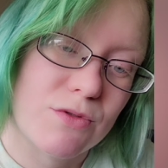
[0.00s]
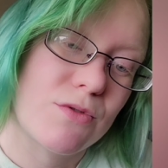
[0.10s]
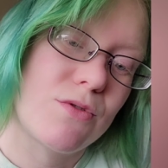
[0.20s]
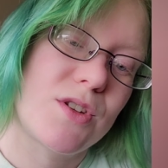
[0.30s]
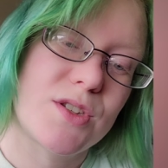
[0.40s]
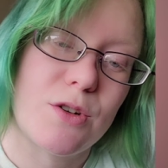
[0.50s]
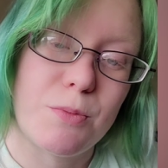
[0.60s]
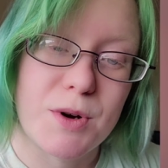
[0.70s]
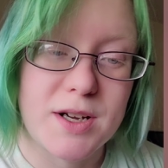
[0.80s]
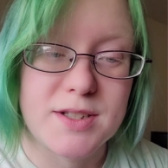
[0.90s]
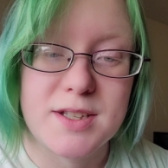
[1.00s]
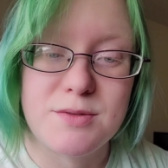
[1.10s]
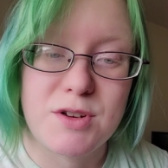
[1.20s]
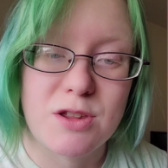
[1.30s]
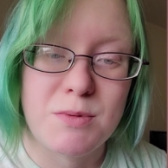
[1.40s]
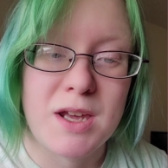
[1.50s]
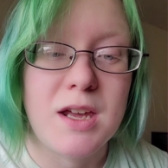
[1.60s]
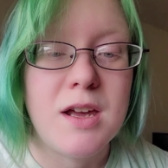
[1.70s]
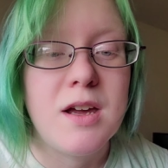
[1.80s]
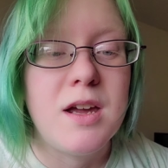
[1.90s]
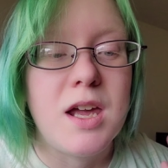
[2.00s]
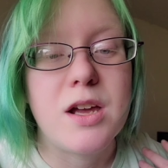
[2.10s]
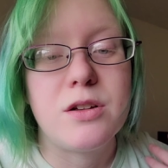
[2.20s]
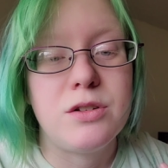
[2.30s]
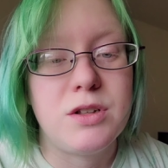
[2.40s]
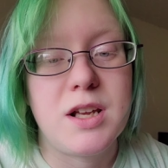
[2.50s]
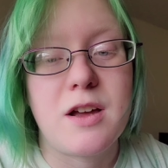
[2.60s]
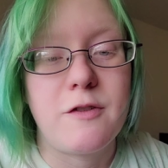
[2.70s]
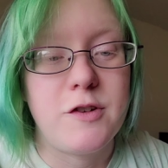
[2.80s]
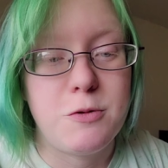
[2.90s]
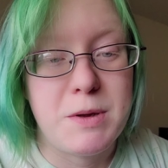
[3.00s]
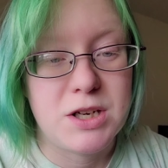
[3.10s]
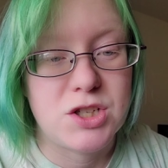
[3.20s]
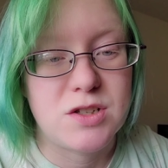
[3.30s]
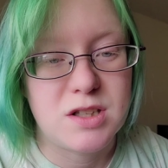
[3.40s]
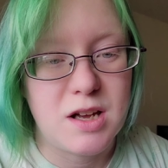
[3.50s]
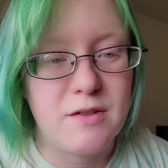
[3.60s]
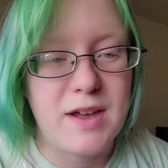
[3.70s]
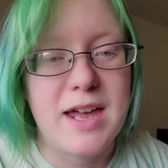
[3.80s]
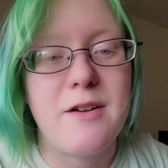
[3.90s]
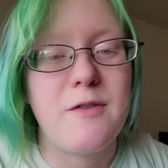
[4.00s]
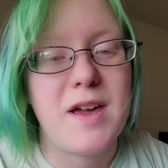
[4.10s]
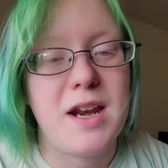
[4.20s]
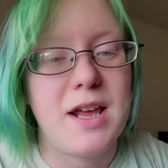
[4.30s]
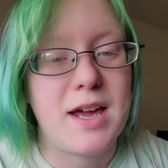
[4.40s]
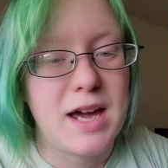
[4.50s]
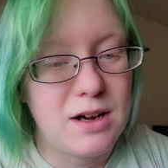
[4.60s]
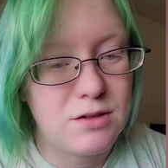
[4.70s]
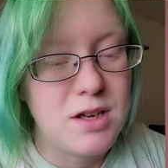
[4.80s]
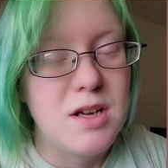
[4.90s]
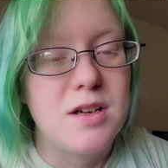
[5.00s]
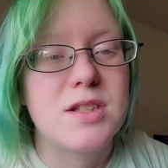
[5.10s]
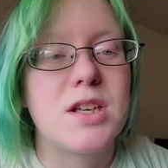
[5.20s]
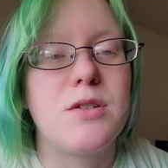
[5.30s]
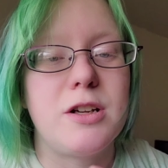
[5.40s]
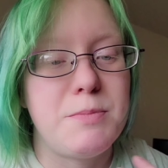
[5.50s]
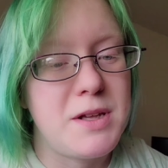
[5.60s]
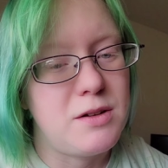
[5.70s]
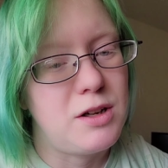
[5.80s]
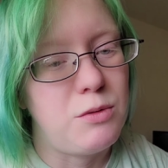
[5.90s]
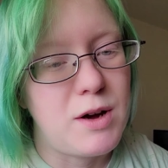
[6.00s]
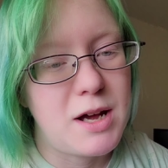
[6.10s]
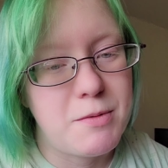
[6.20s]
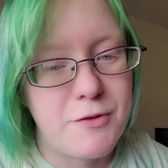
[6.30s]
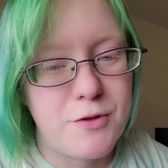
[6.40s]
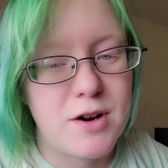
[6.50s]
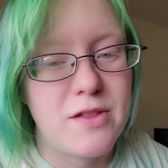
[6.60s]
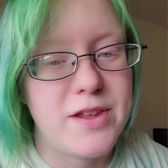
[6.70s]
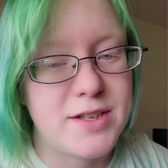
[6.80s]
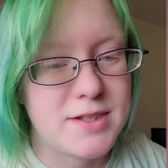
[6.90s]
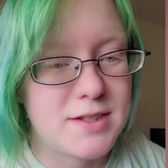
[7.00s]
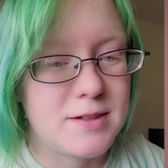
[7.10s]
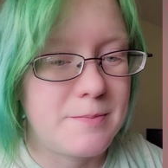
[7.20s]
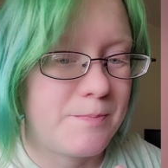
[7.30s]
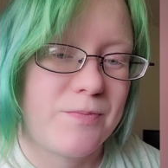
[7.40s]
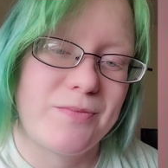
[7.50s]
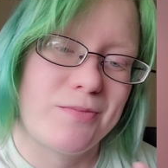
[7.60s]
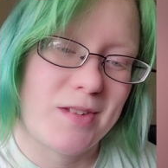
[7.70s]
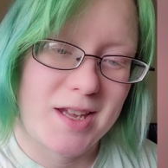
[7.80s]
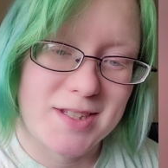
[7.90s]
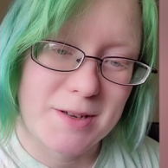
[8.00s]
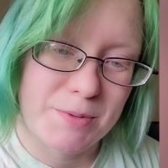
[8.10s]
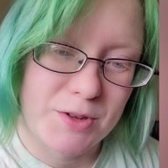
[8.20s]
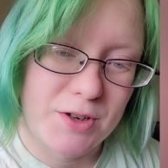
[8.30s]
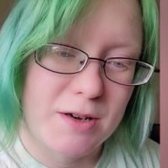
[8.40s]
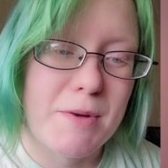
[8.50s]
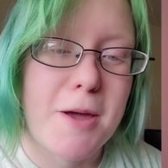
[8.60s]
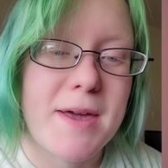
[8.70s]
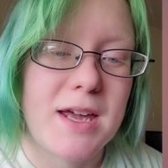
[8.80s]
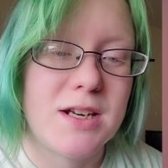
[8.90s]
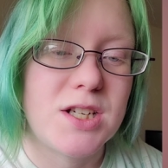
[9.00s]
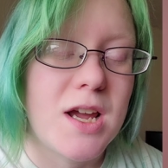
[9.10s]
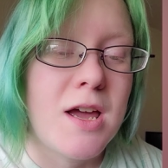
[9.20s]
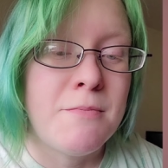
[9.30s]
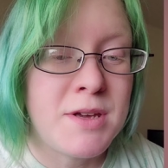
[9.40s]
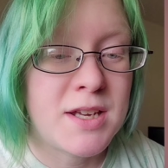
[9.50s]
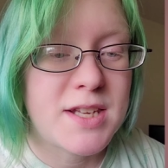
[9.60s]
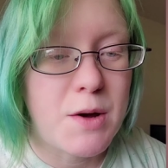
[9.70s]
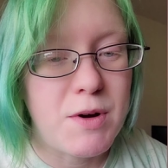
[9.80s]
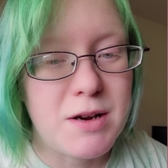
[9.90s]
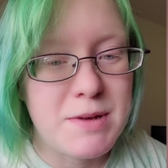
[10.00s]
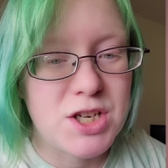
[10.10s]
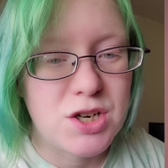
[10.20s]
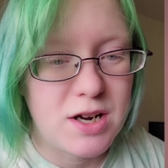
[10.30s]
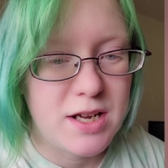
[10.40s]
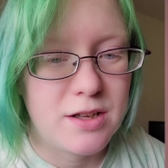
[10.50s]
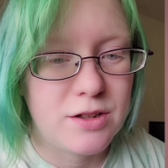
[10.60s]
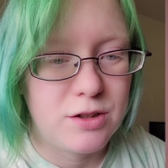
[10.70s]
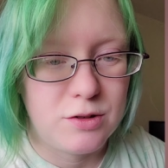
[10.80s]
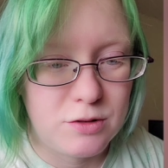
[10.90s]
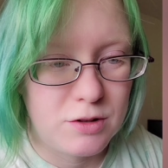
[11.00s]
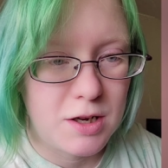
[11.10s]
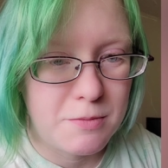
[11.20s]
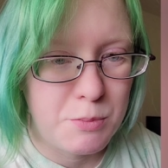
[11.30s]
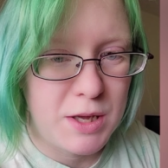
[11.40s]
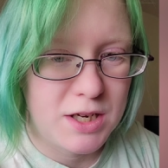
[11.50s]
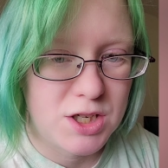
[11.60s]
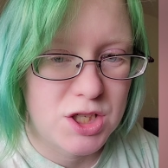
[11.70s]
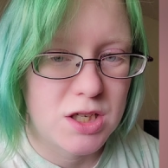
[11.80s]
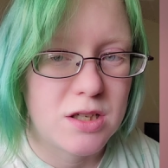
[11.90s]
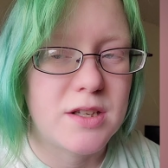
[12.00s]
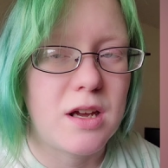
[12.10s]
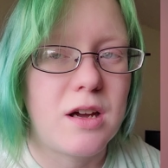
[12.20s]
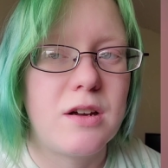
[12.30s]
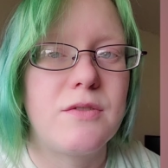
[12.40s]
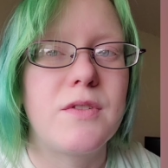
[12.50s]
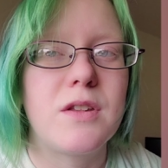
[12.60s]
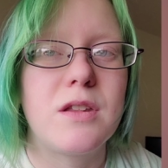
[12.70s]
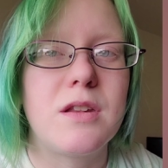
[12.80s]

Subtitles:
through this whole process with me, including a few pictures of it fading out. So it'll be a little while before this gets uploaded to my page, because I want to make sure I include pictures of